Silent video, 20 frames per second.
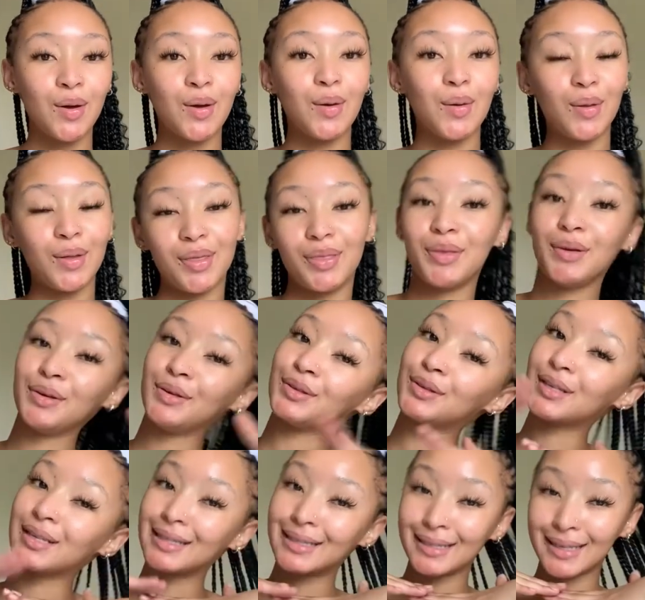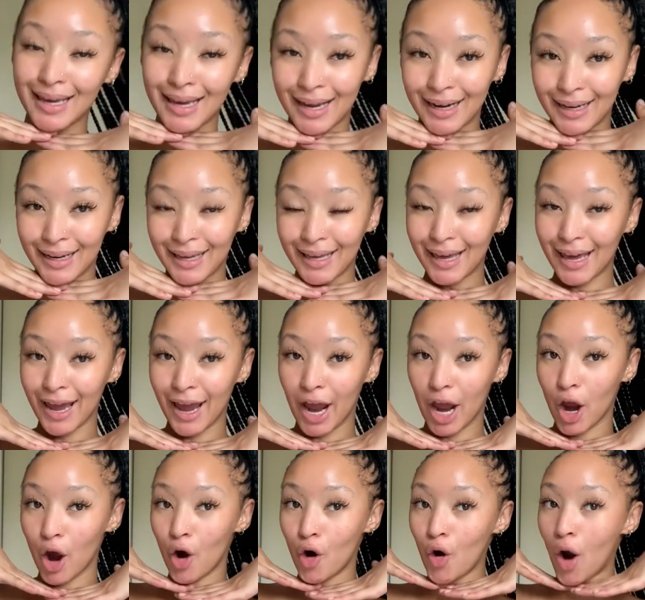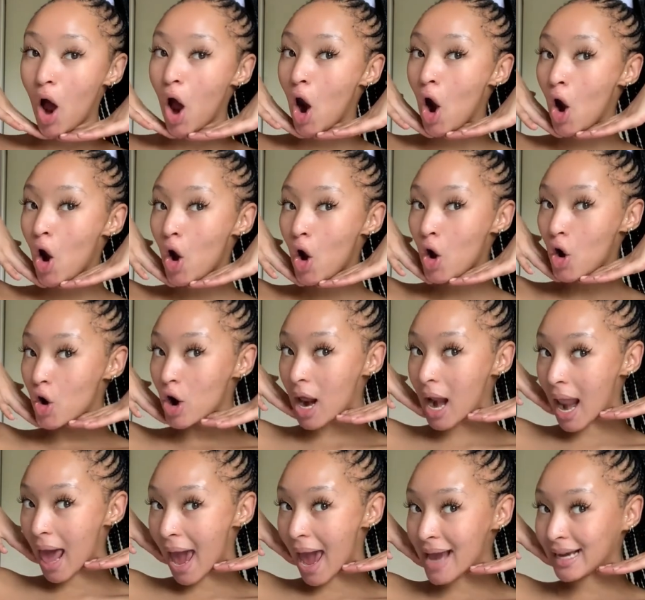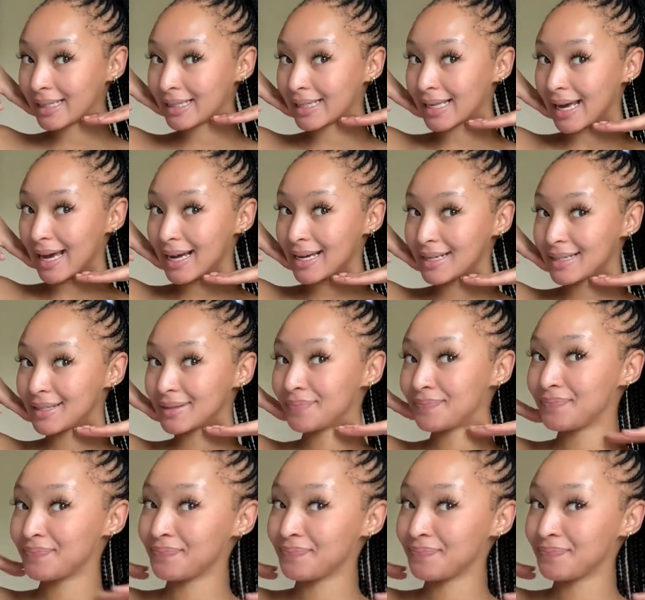All things skincare related.